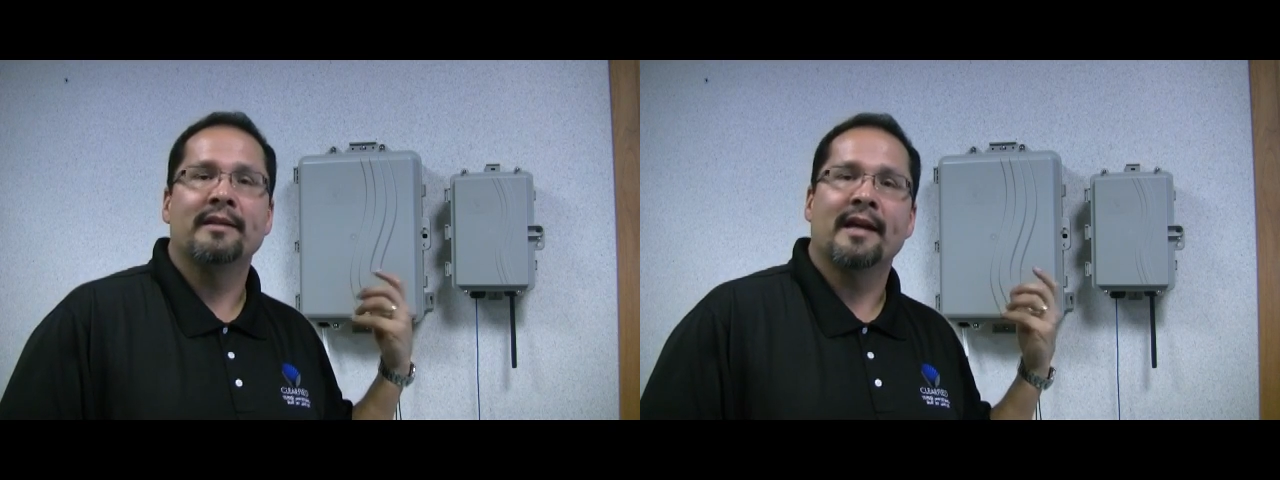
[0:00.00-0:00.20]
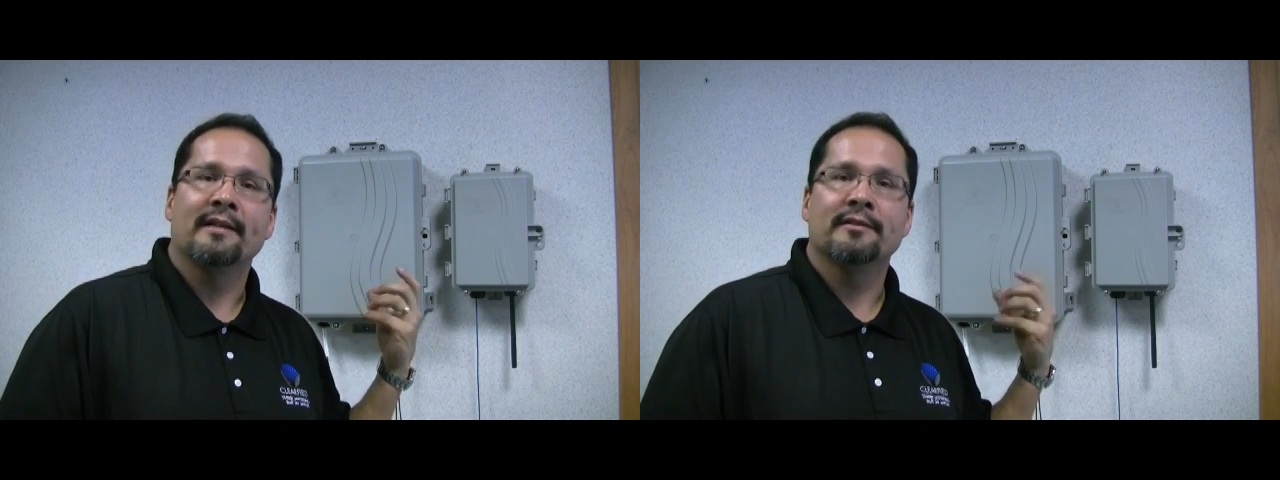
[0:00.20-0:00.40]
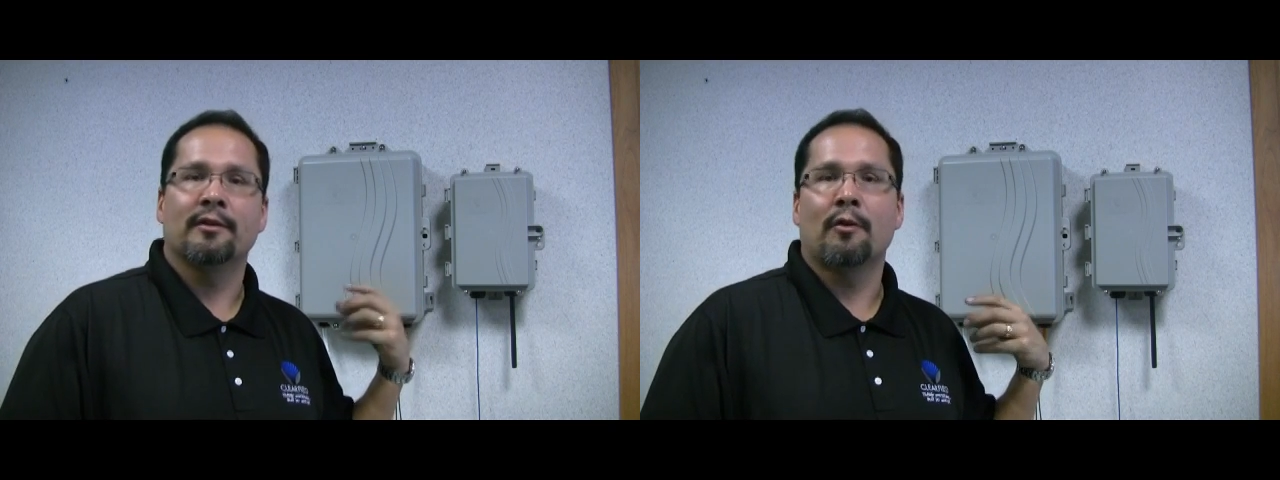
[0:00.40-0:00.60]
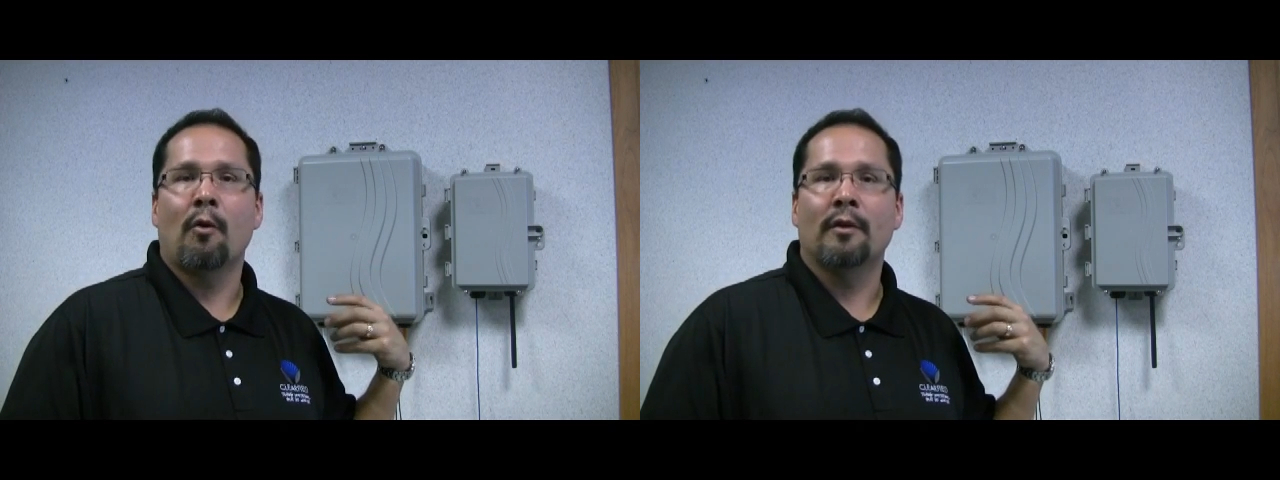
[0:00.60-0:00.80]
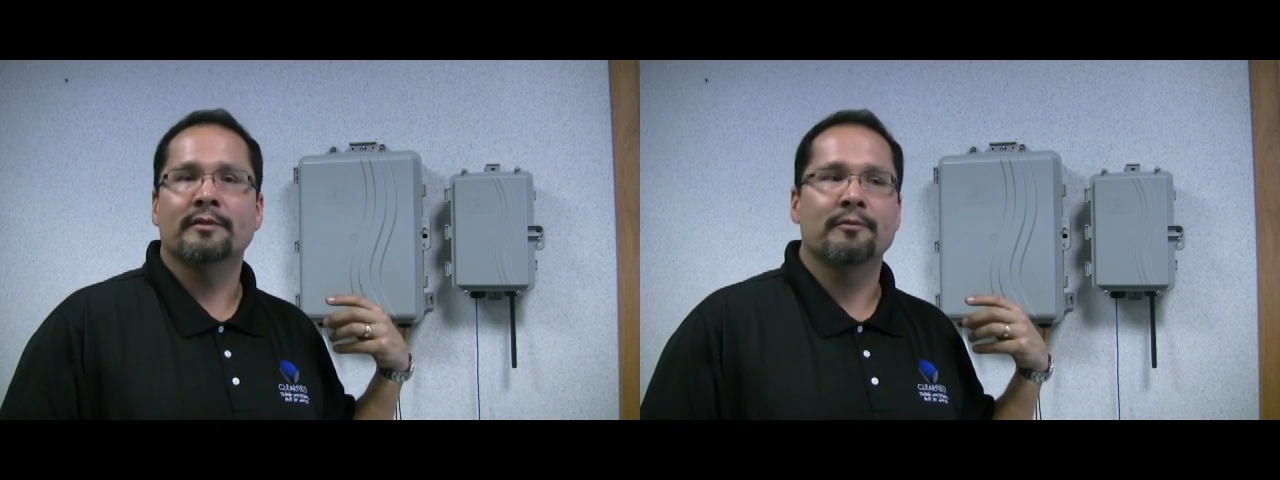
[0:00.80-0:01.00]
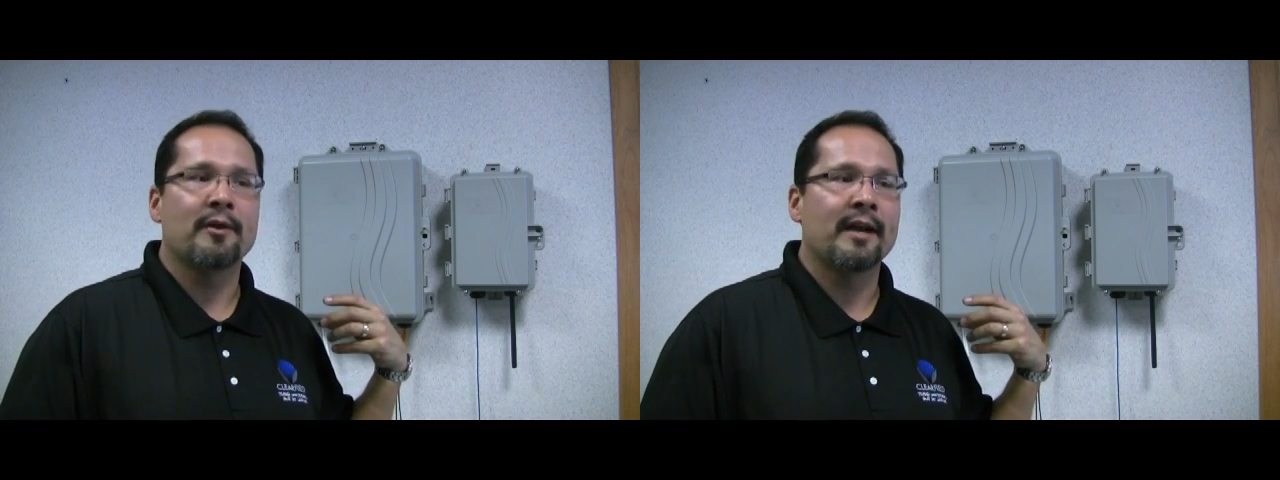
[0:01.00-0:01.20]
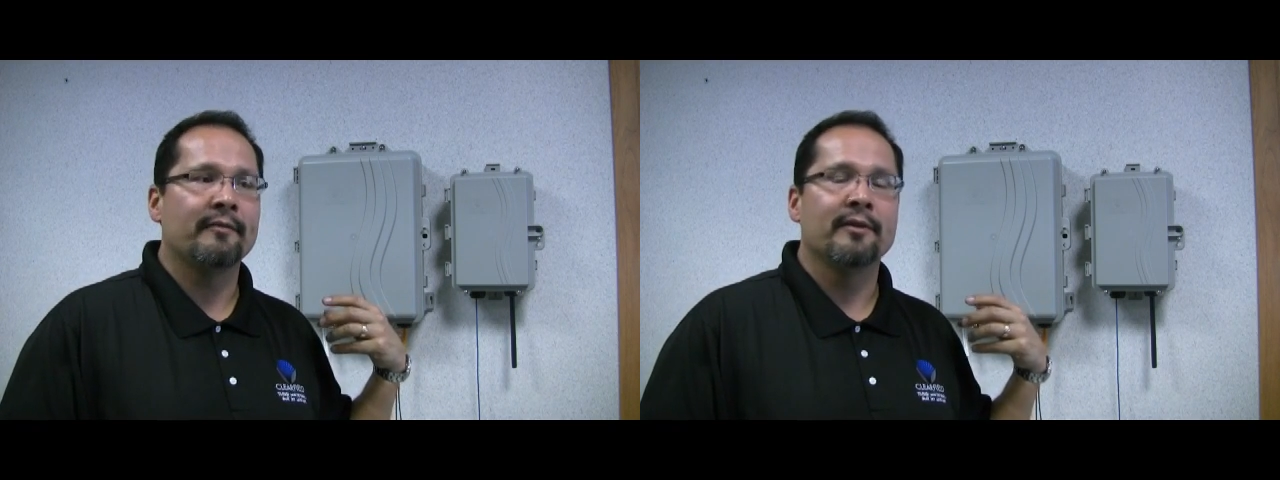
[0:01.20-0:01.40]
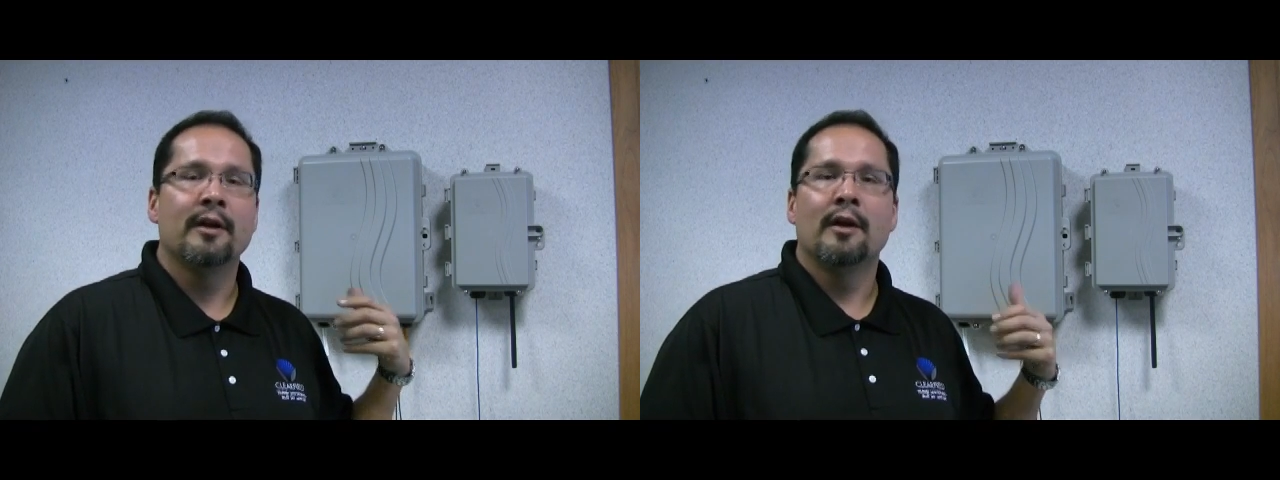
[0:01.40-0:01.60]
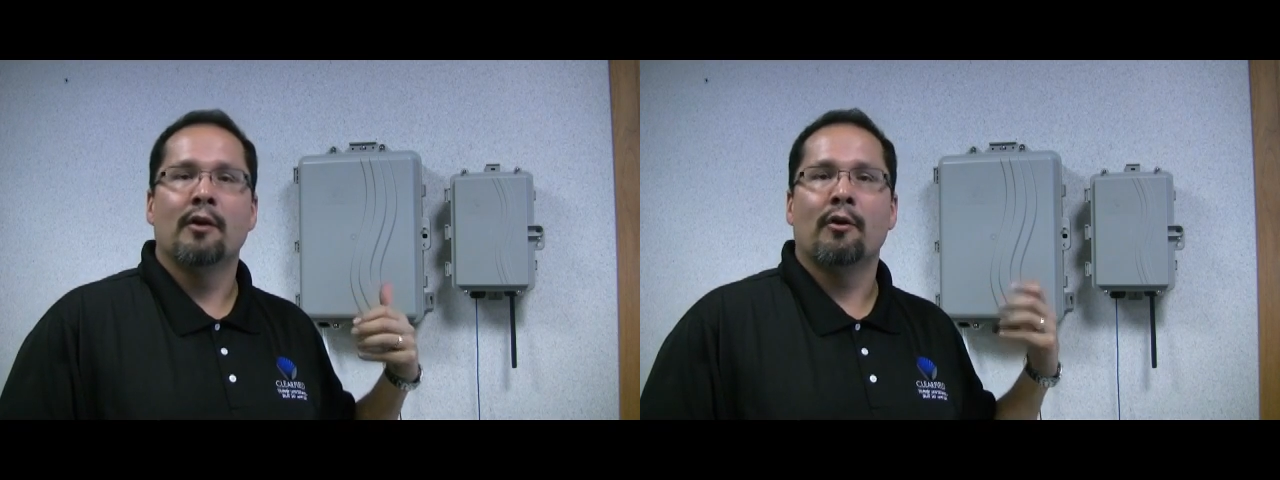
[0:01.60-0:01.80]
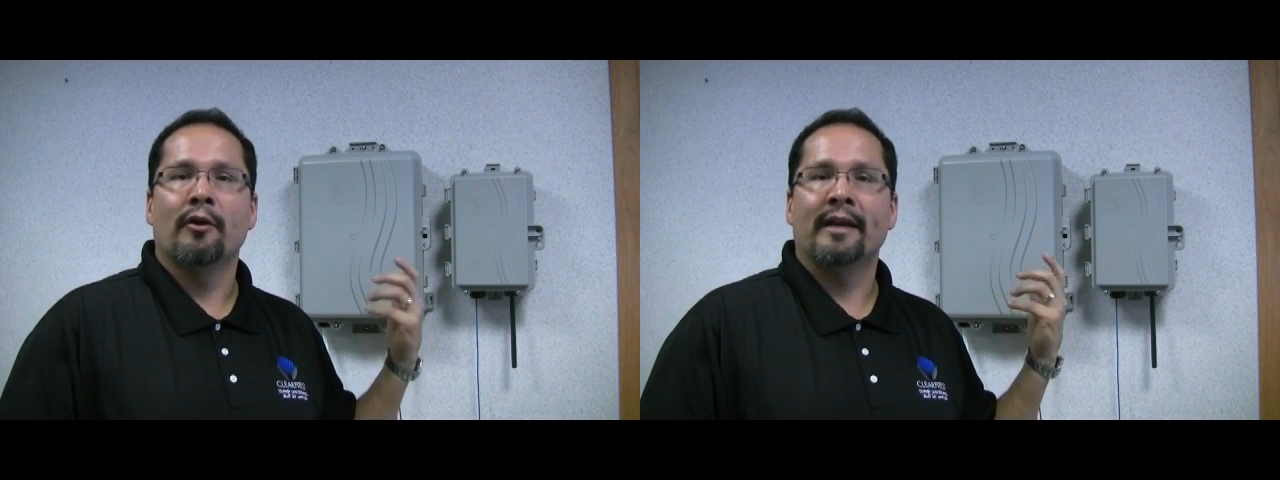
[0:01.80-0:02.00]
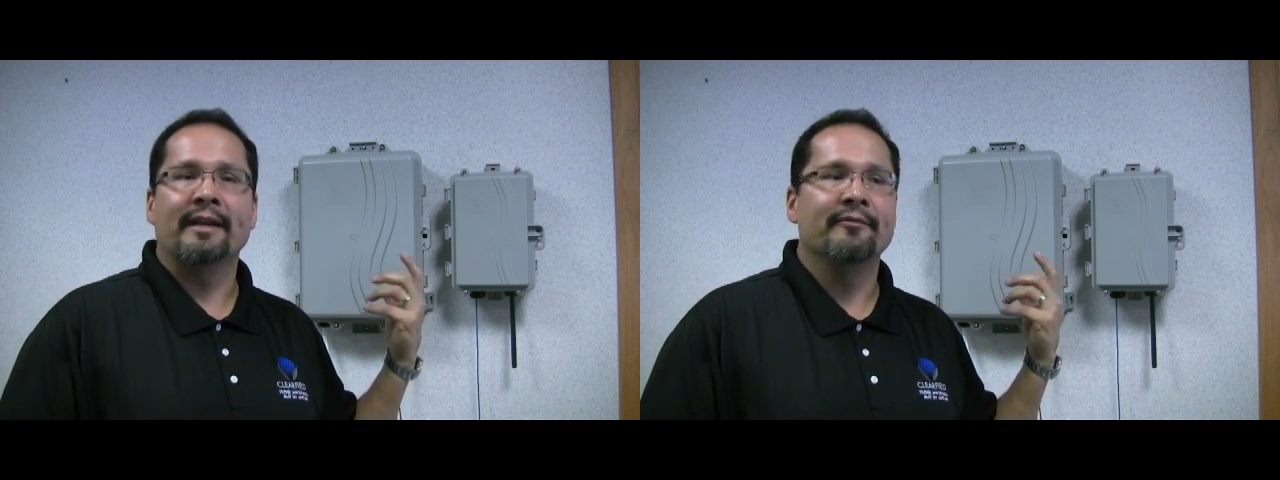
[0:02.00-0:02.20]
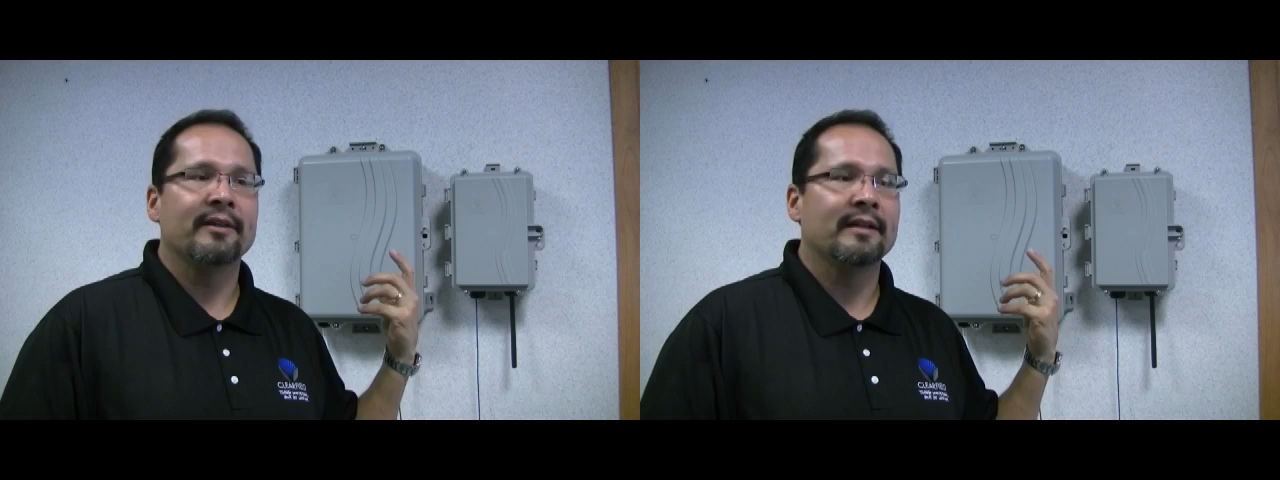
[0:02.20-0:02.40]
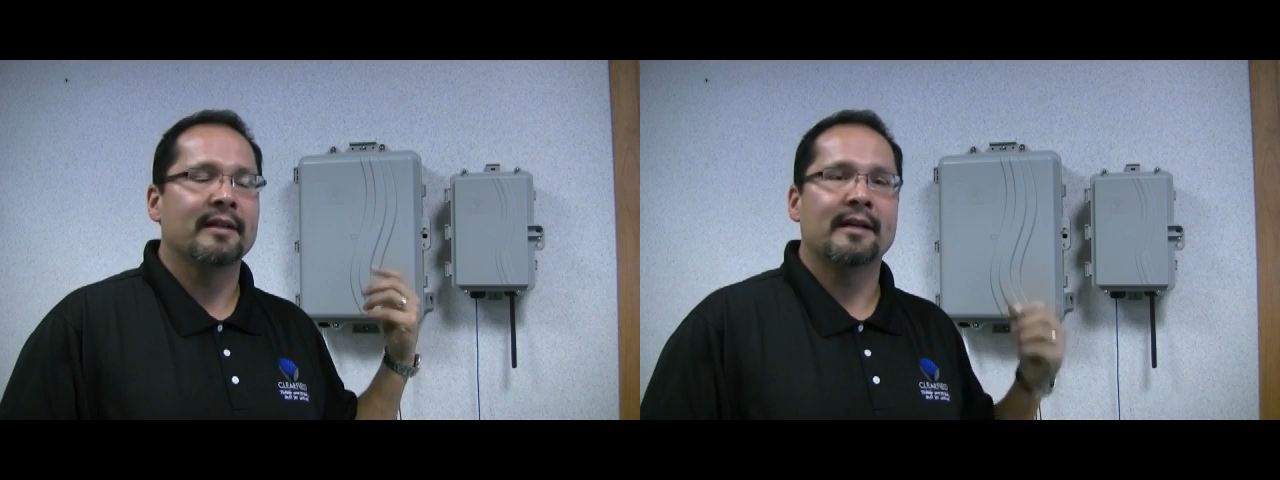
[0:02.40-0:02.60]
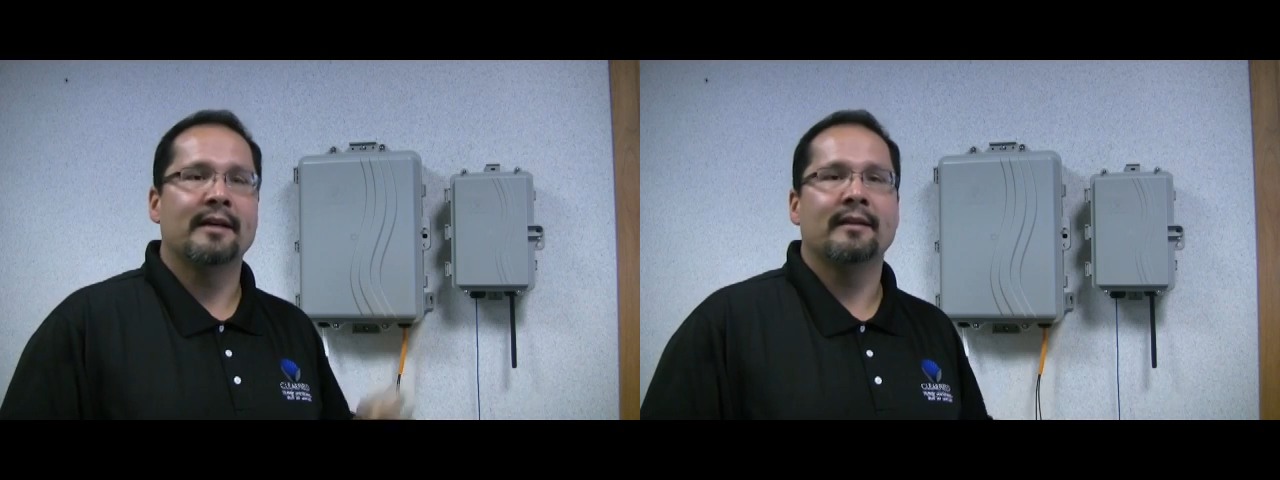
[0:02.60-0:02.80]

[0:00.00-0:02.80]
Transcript: dense or coarse wave, or even